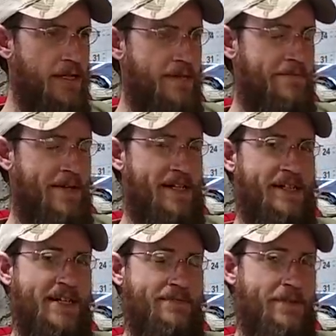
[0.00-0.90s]
In fact,
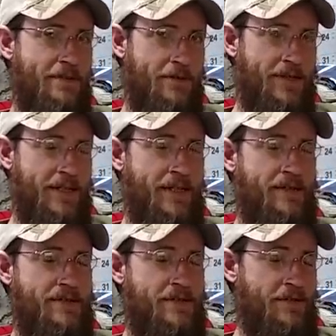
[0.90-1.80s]
I have to do it yet,
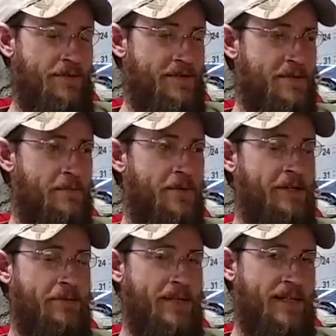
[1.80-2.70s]
so this spring
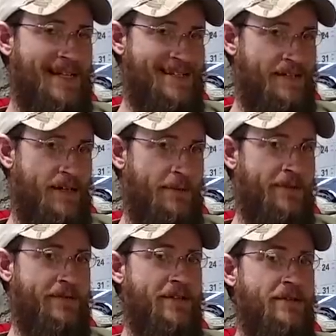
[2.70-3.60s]
will be the last time i
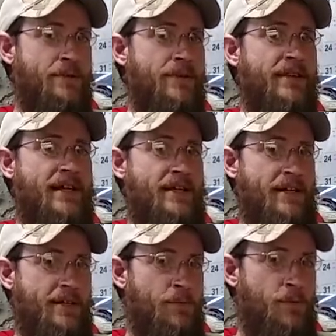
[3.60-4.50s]
have to deal with that
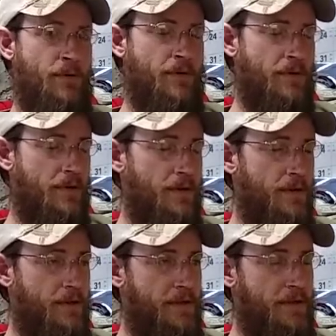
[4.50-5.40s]
anymore.
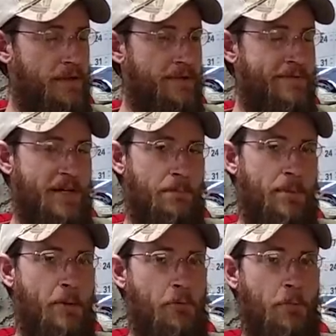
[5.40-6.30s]
Uh, I found
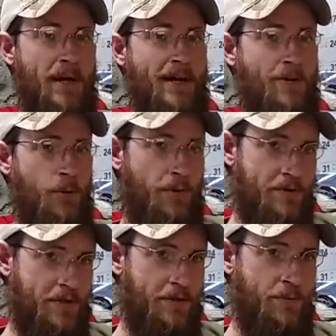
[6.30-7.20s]
Purple Power
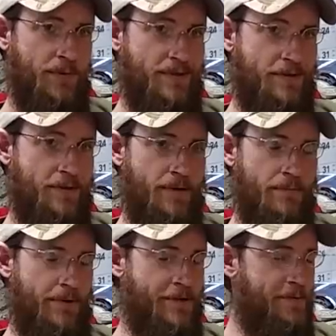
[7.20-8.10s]
works good with a scrub
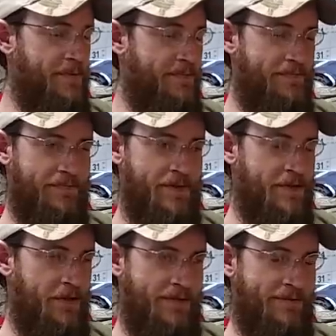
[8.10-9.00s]
brush, but it's
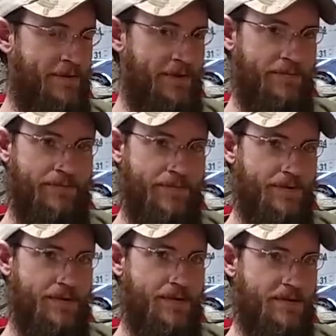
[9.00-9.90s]
not fun.
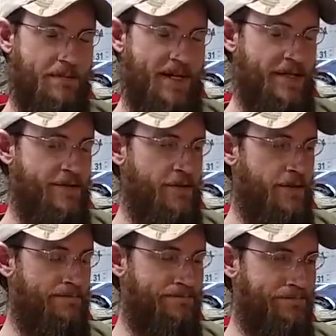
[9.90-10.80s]
It's a bad job.
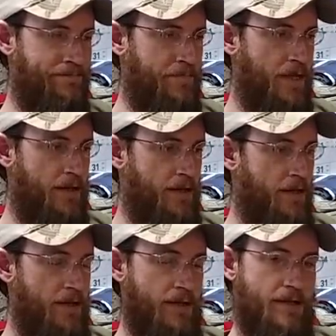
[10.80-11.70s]

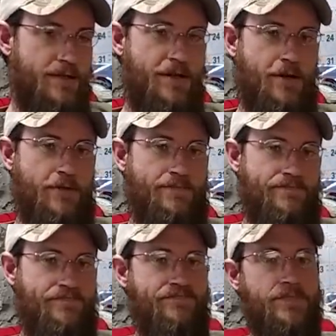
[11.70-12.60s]
So,
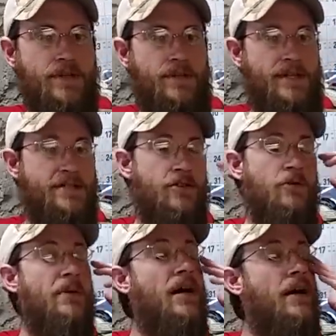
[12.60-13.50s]
that's
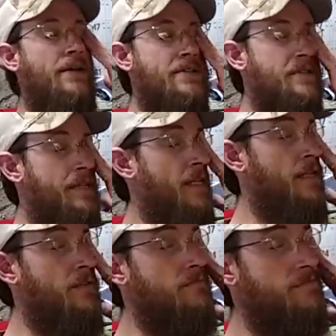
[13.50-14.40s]
all behind us now.